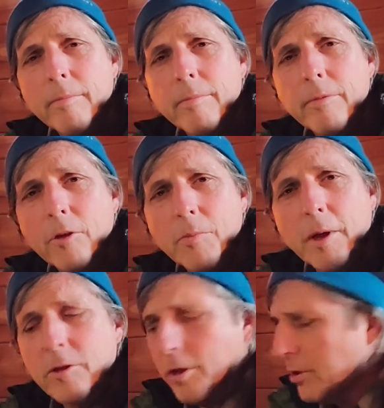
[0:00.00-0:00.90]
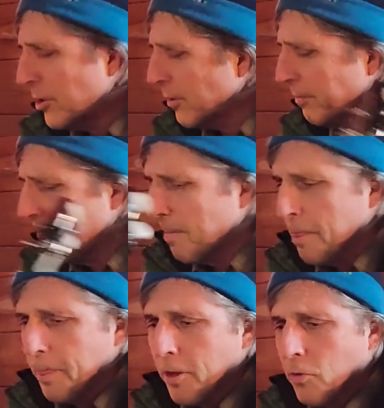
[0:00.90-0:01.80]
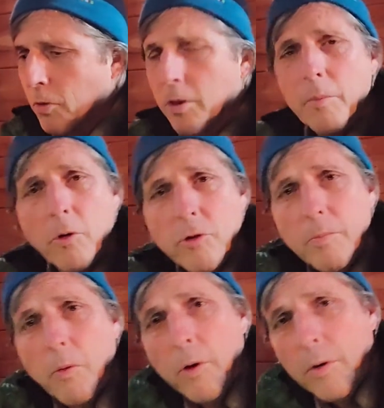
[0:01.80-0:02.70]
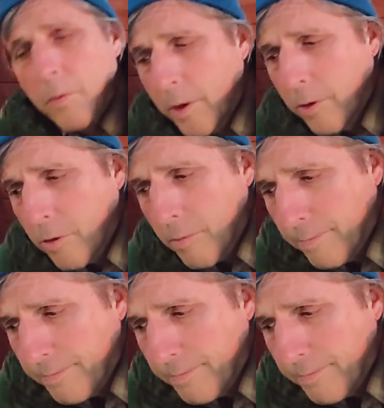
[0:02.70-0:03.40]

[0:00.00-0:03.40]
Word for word: this message is one of the most important ones